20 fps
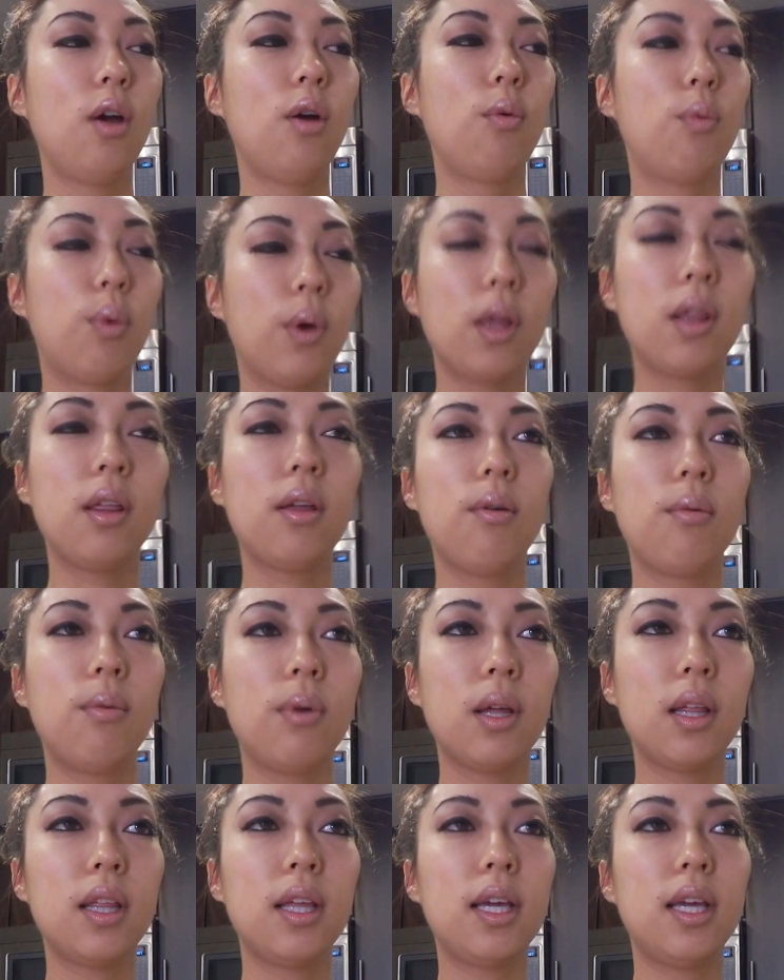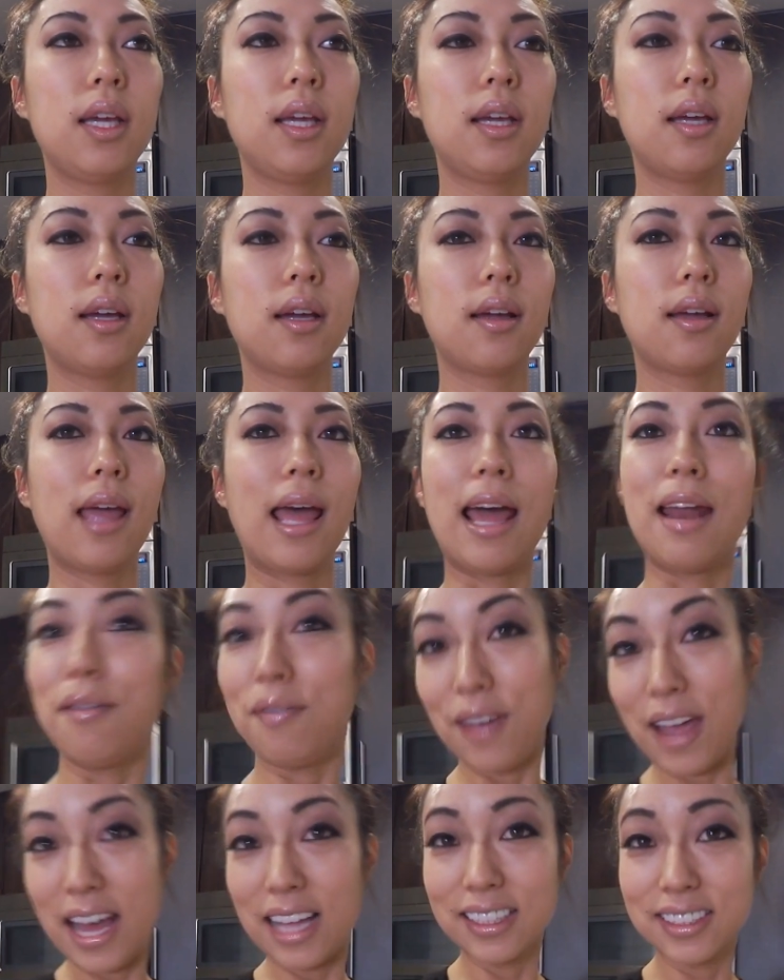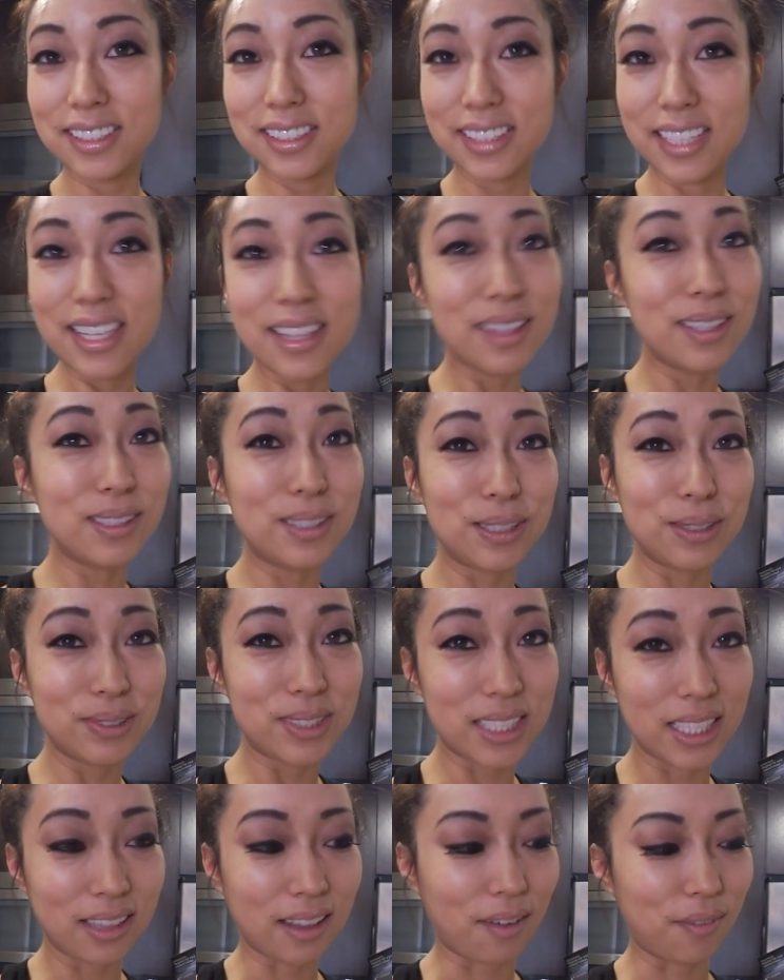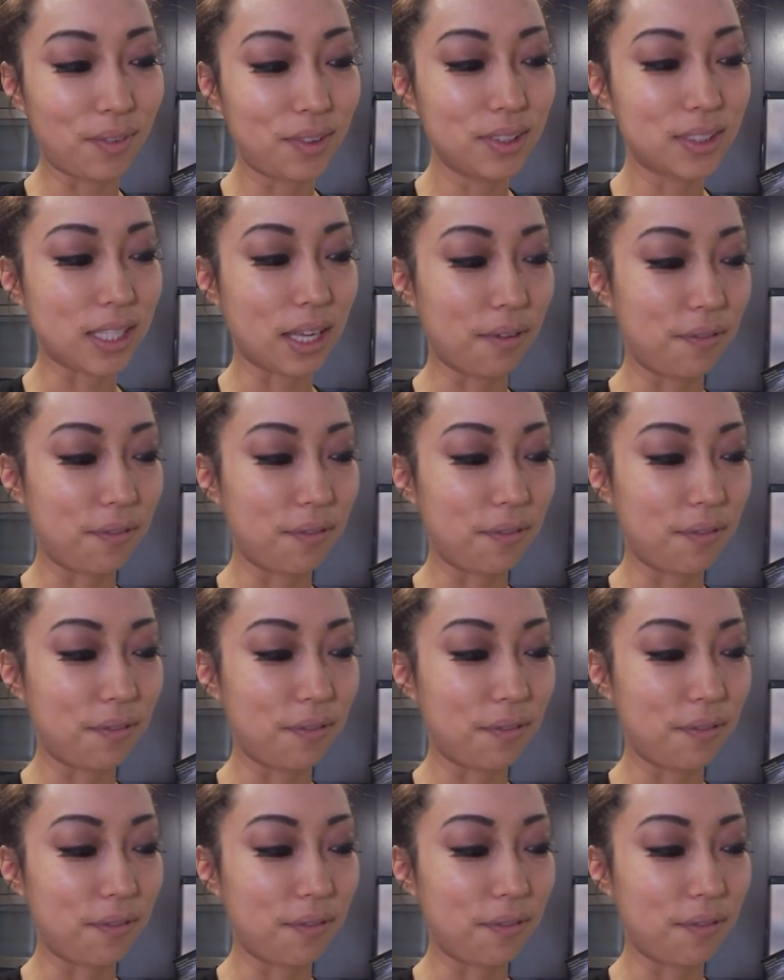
really, really advanced in the juicing levels,